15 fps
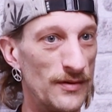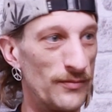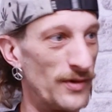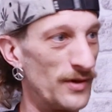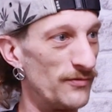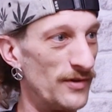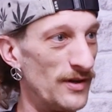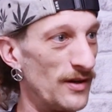
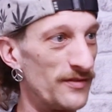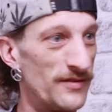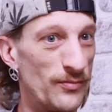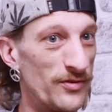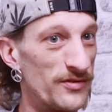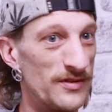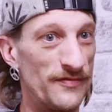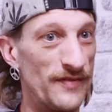when realised it
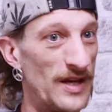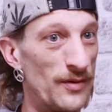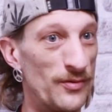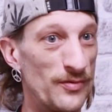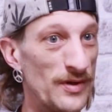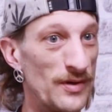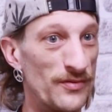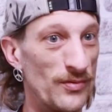wasn't available
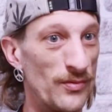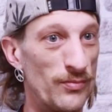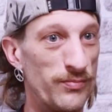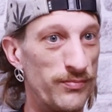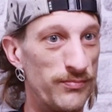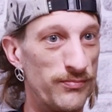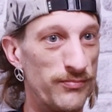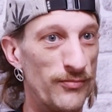to anyone else, well,
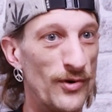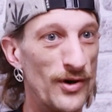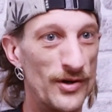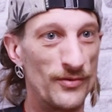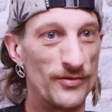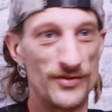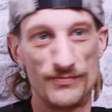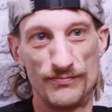why
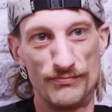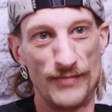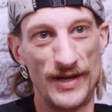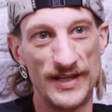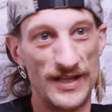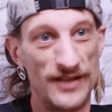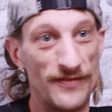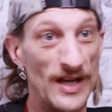not just
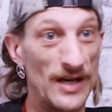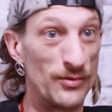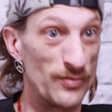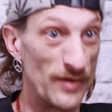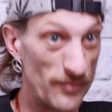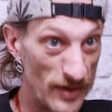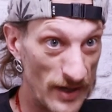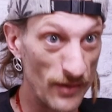make it available
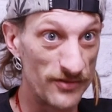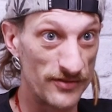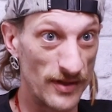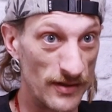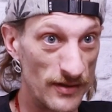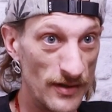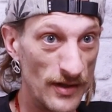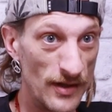to everybody else
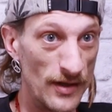then?